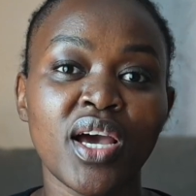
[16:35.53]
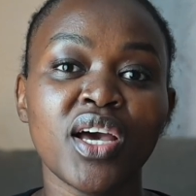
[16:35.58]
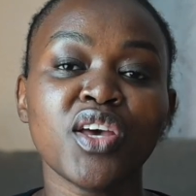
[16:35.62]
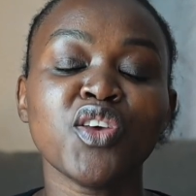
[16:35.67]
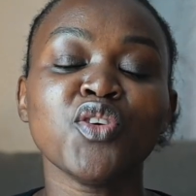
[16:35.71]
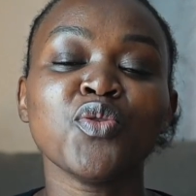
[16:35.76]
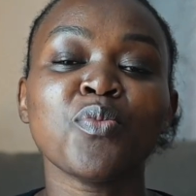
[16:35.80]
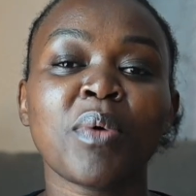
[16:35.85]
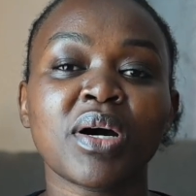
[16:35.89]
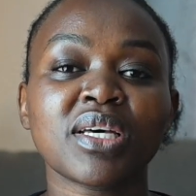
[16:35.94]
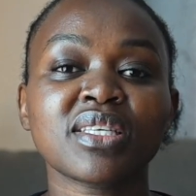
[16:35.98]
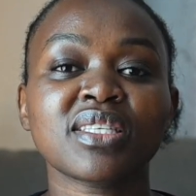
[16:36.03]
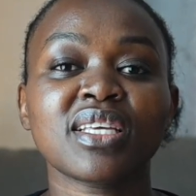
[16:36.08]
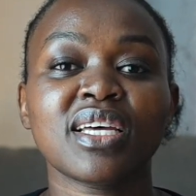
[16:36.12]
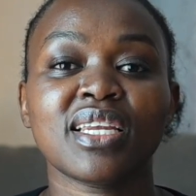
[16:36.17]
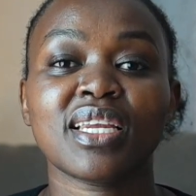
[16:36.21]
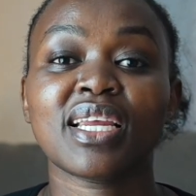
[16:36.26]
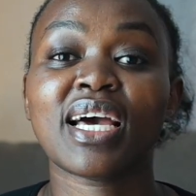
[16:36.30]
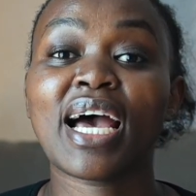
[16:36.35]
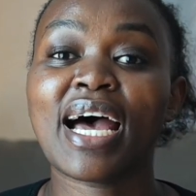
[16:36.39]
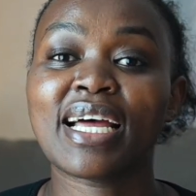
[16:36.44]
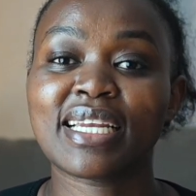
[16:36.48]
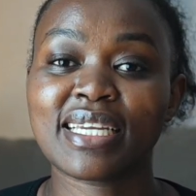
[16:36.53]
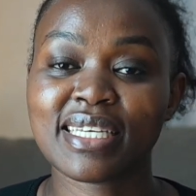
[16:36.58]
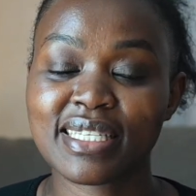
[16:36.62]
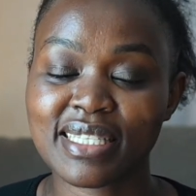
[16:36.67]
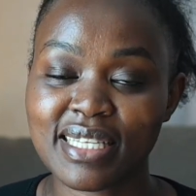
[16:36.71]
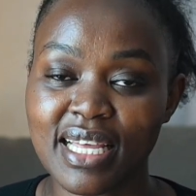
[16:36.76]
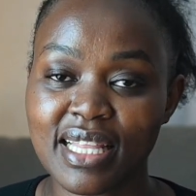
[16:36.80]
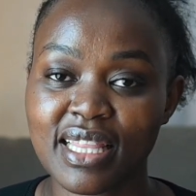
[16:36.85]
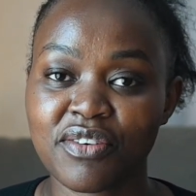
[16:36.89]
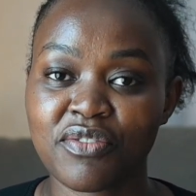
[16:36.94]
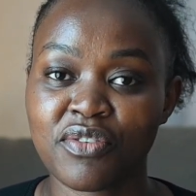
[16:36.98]
you must
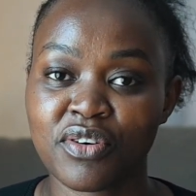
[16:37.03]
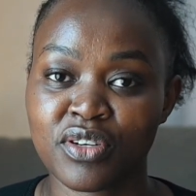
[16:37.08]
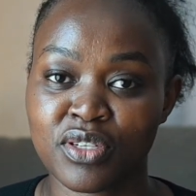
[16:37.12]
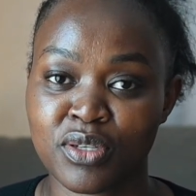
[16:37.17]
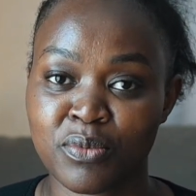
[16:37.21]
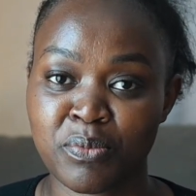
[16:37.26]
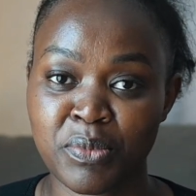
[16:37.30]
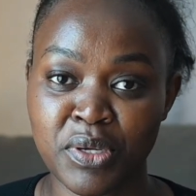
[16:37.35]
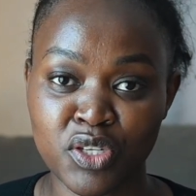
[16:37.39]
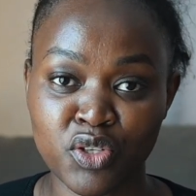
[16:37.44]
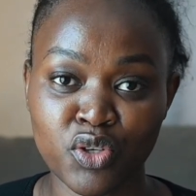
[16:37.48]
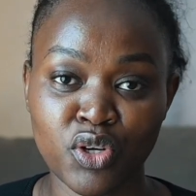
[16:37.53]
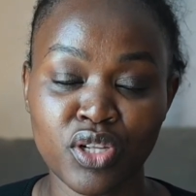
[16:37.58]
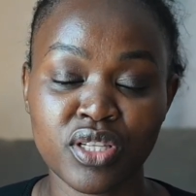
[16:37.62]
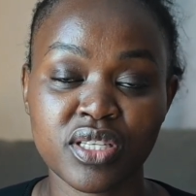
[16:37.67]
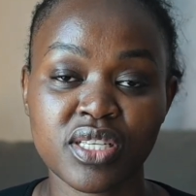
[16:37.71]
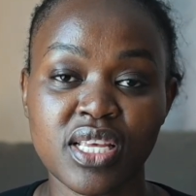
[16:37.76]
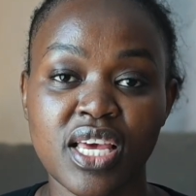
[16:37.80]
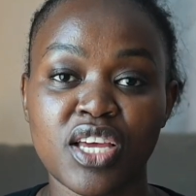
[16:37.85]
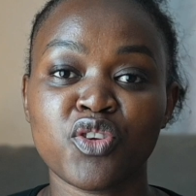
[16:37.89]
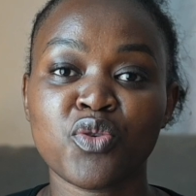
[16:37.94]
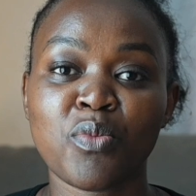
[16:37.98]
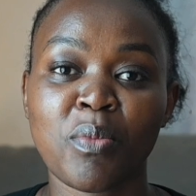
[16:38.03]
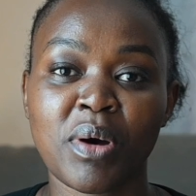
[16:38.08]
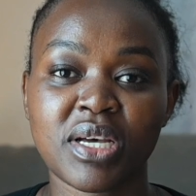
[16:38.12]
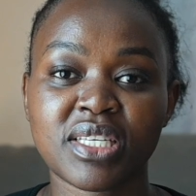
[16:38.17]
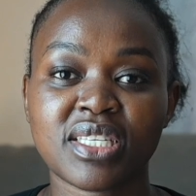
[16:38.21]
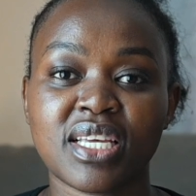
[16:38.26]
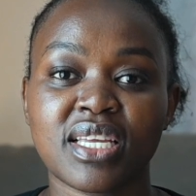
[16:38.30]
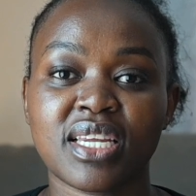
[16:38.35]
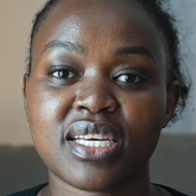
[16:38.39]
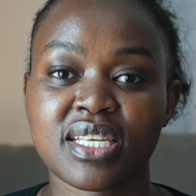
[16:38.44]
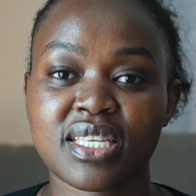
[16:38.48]
understand the fundamentals, and you
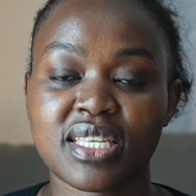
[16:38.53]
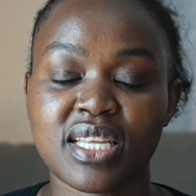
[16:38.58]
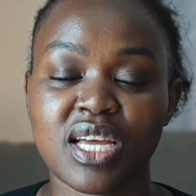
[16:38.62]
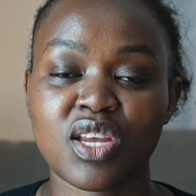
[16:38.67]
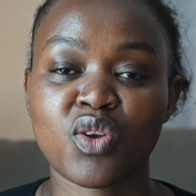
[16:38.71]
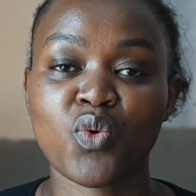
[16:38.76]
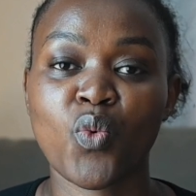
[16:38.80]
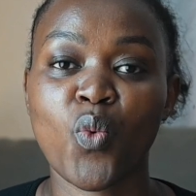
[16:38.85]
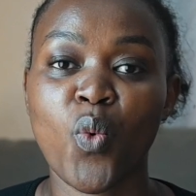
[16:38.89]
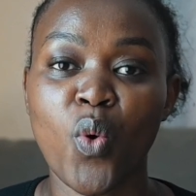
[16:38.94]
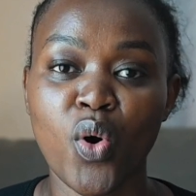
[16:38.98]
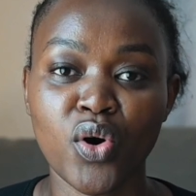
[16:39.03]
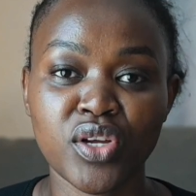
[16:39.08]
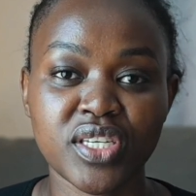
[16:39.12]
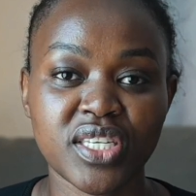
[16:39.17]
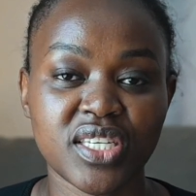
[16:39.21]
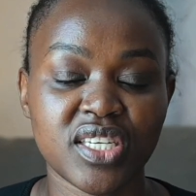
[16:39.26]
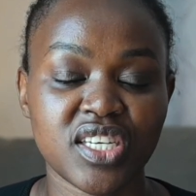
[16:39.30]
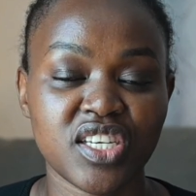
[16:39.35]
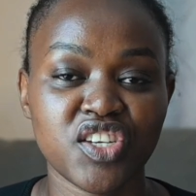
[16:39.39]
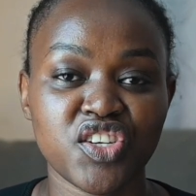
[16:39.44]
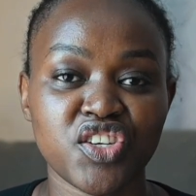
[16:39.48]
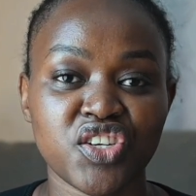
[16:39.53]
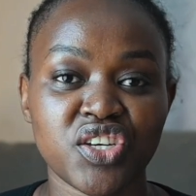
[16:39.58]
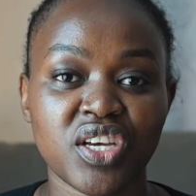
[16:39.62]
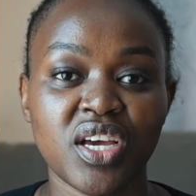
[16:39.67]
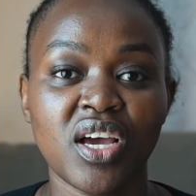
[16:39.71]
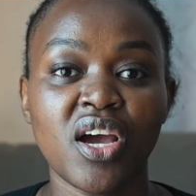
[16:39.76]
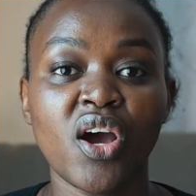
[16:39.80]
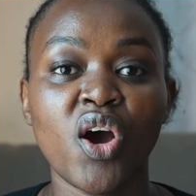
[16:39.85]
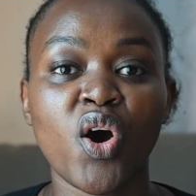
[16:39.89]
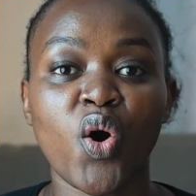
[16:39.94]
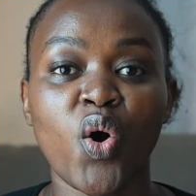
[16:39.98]
must understand what each
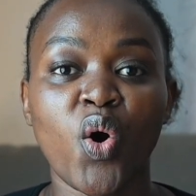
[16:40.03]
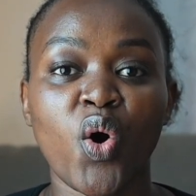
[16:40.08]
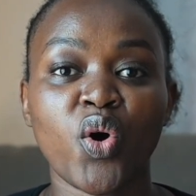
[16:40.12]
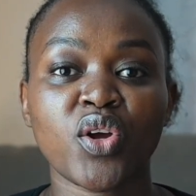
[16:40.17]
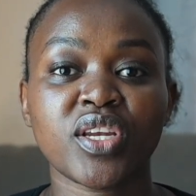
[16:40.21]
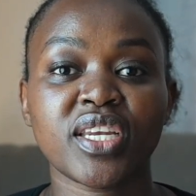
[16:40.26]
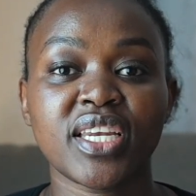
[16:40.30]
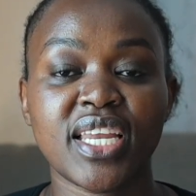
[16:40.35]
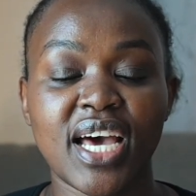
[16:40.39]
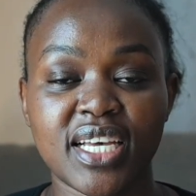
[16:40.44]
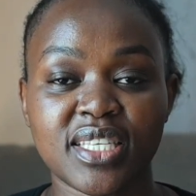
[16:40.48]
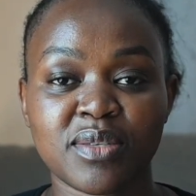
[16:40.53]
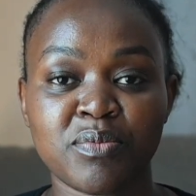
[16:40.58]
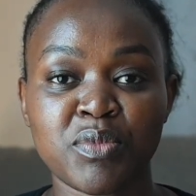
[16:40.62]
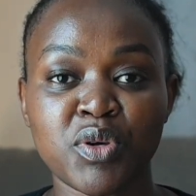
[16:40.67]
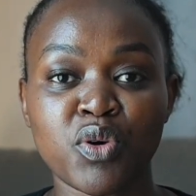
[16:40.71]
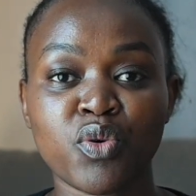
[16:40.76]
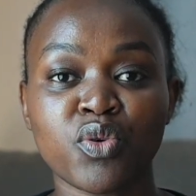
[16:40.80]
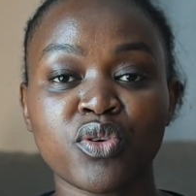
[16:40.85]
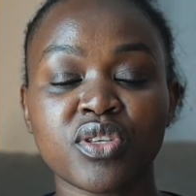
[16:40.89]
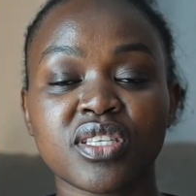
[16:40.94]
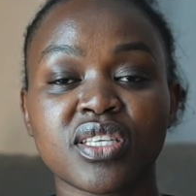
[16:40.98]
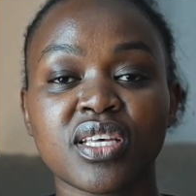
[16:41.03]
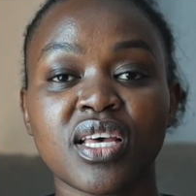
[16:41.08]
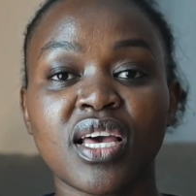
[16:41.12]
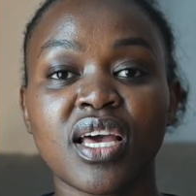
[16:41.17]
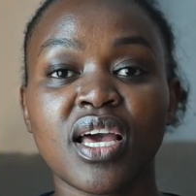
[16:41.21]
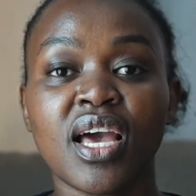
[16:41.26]
code does, because